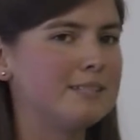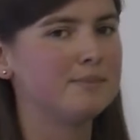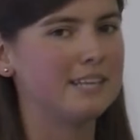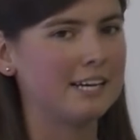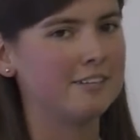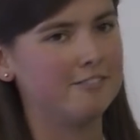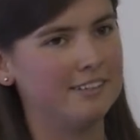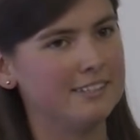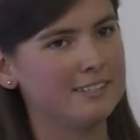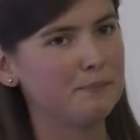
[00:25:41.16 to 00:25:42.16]
some
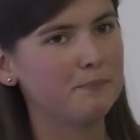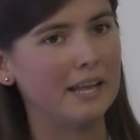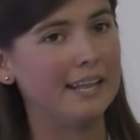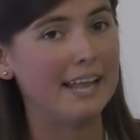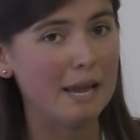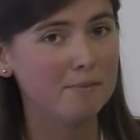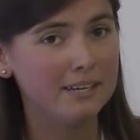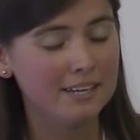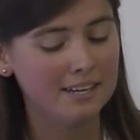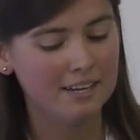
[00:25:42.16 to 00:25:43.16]
sacrifice. And
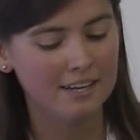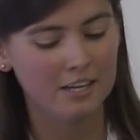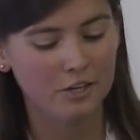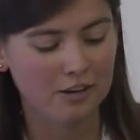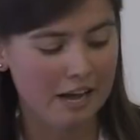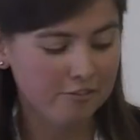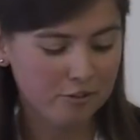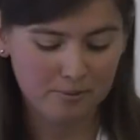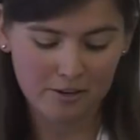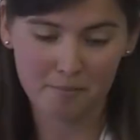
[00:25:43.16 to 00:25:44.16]
namely, you have
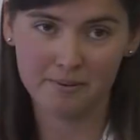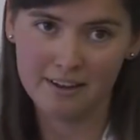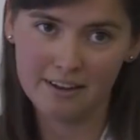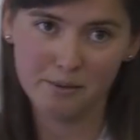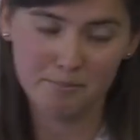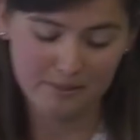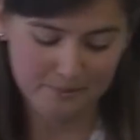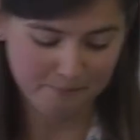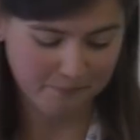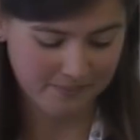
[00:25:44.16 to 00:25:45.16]
to become an animal.
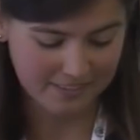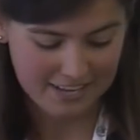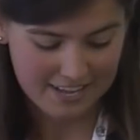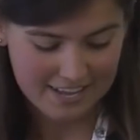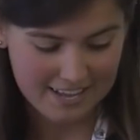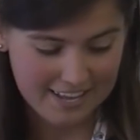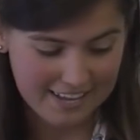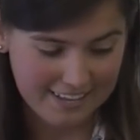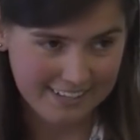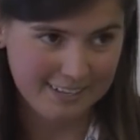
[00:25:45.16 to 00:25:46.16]

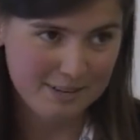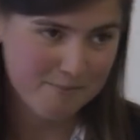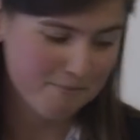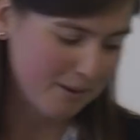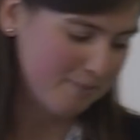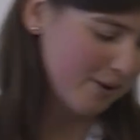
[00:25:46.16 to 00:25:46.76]
And by